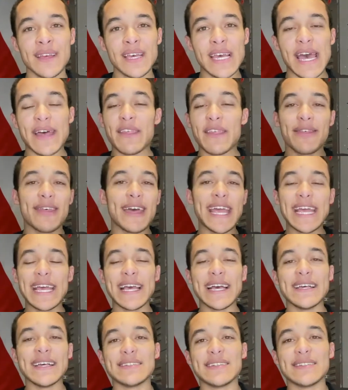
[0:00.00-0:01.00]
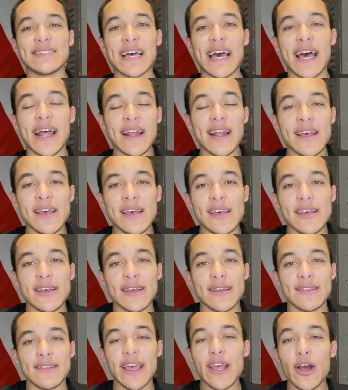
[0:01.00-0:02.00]
And the thing is that
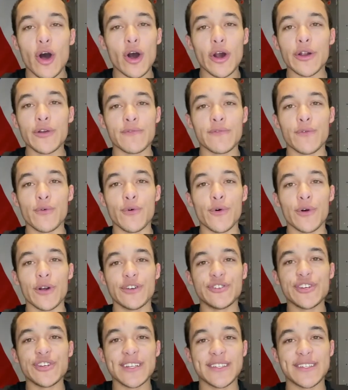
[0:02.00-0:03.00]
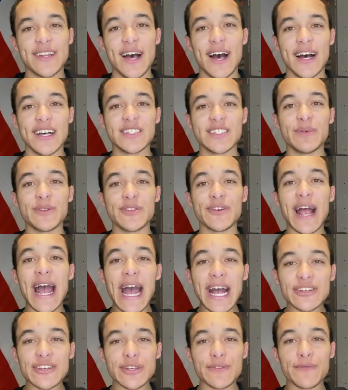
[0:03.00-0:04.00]
they aren't for just us, but they're
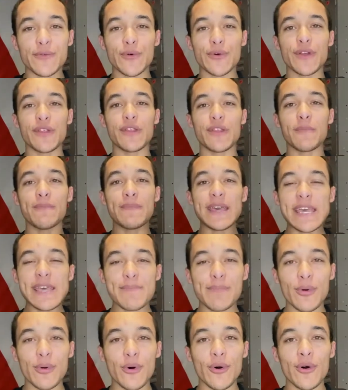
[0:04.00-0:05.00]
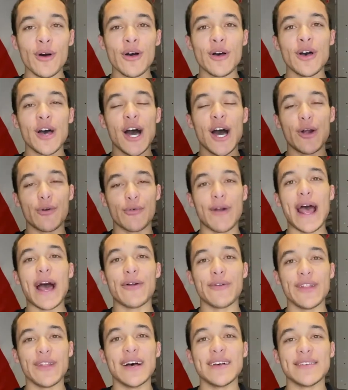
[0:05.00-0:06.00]
actually for the people
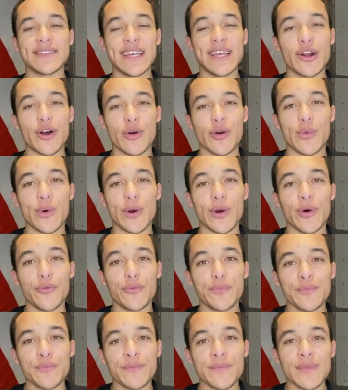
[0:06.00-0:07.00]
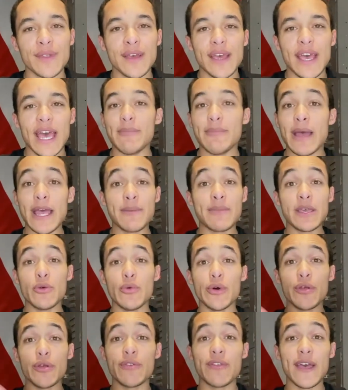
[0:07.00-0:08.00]
around us in our world. And maybe
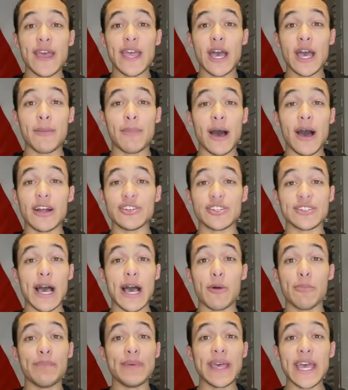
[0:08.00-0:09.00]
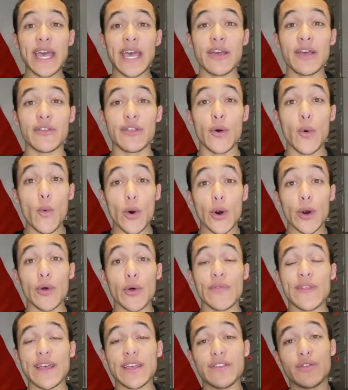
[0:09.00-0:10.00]
when you think about just how big the
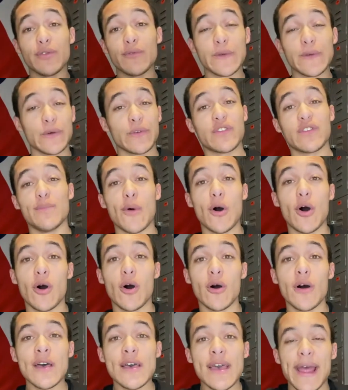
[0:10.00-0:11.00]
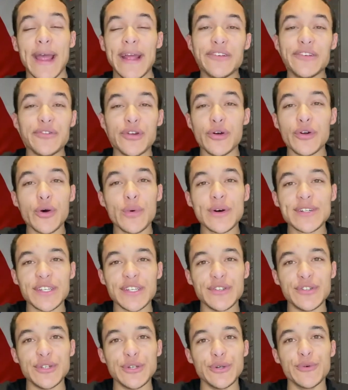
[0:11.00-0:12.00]
world is, you feel small and you don't know what to
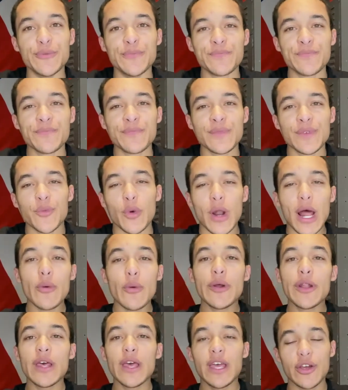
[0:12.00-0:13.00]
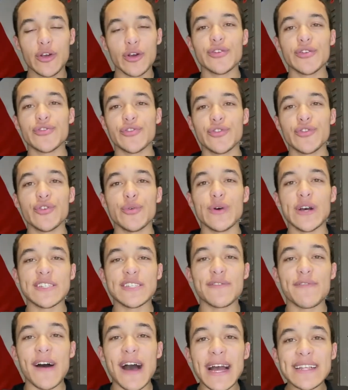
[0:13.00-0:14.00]
do. What I would encourage you to do is
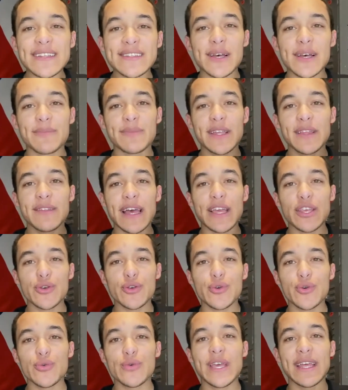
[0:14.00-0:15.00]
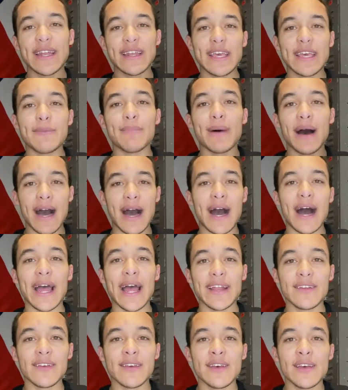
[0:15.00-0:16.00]
find something that you can get
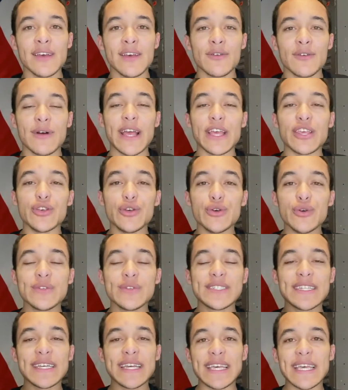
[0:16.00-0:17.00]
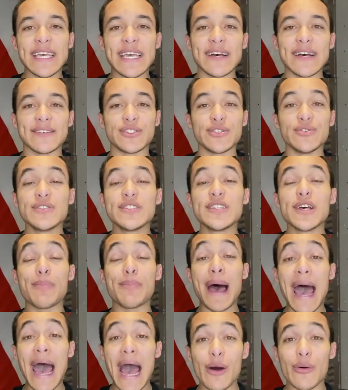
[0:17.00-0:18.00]
behind. Right? Use the gifts, use the
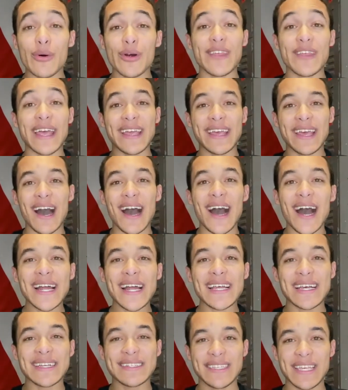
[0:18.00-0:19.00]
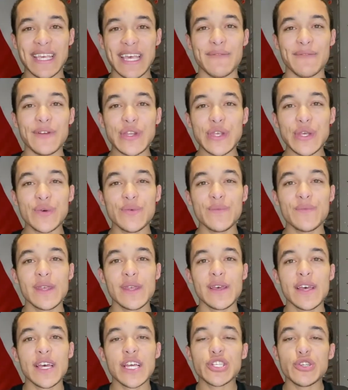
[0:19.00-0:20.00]
power that God has given you
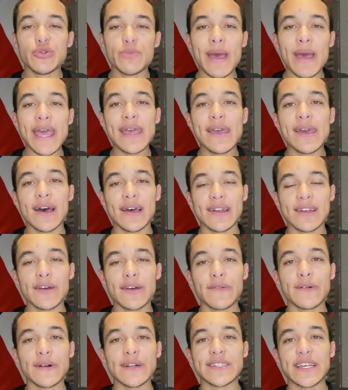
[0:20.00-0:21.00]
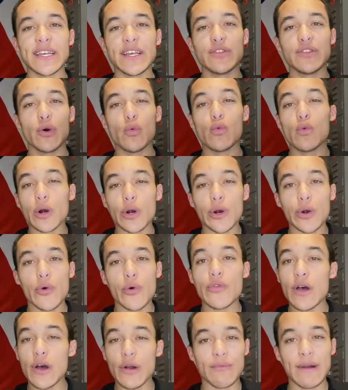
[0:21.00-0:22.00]
to make a difference in the
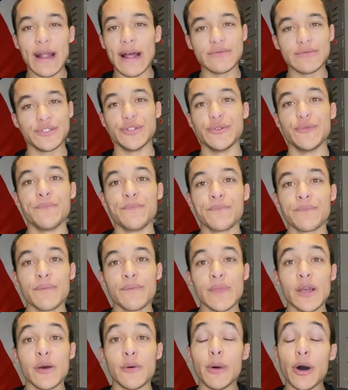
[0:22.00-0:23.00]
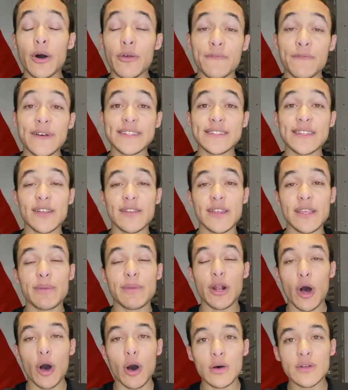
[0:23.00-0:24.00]
world around you, both physically,
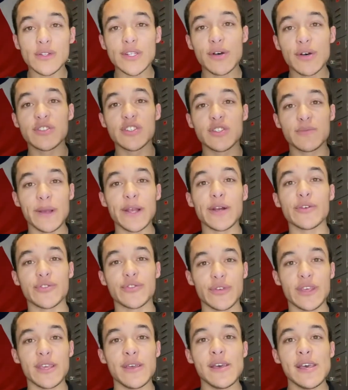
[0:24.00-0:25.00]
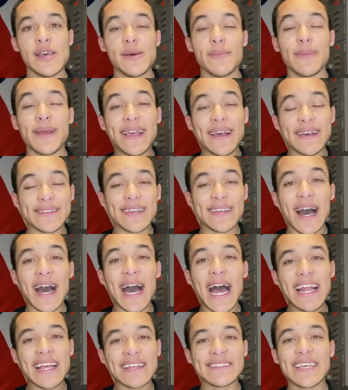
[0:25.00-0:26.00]
but also spiritually, because
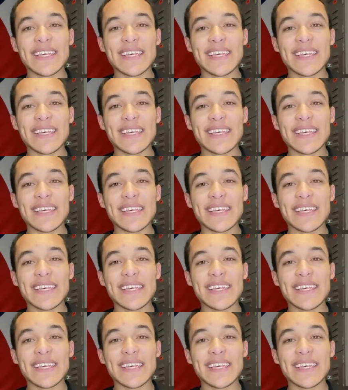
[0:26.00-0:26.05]
God has